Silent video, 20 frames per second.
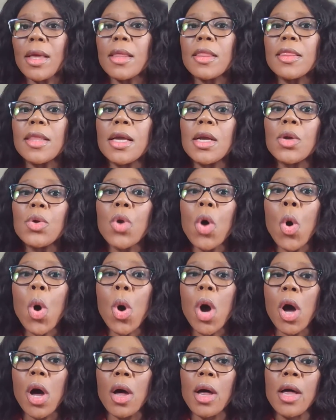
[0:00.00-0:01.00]
The
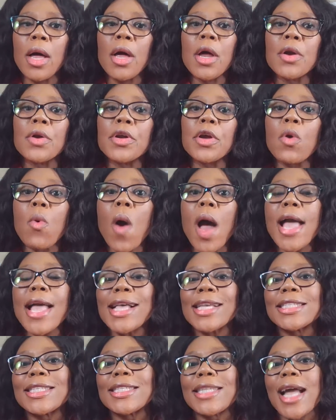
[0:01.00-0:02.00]
law
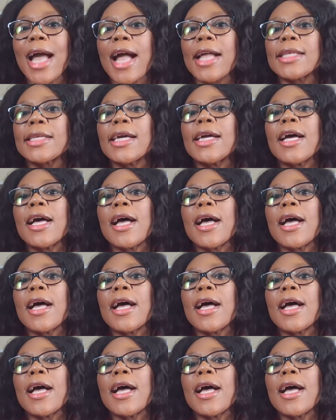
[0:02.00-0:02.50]
requires that